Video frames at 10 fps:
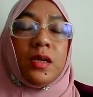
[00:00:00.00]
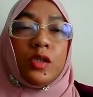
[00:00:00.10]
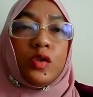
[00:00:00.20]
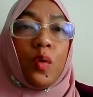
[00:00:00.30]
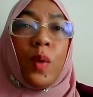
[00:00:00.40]

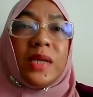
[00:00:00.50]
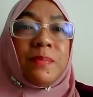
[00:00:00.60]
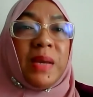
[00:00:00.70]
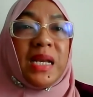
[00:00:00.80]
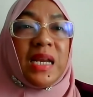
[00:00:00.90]
So what's
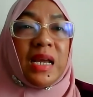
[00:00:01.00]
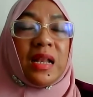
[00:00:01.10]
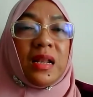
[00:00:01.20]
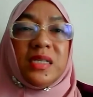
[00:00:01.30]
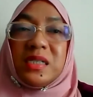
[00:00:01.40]
a big
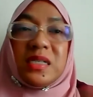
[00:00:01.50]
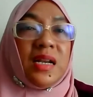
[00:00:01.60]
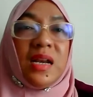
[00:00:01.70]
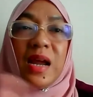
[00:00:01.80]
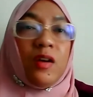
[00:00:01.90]
deal? Just
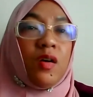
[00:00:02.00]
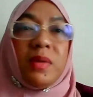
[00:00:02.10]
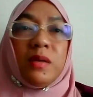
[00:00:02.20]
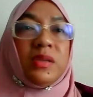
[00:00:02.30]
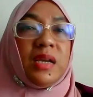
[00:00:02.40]
clean like
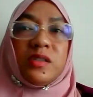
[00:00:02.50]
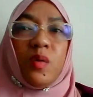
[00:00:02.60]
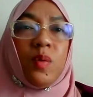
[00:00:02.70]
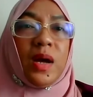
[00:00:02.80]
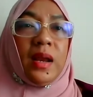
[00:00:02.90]
normal thing.
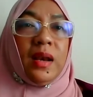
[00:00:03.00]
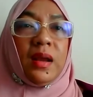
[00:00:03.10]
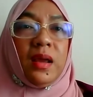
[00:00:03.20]
So what?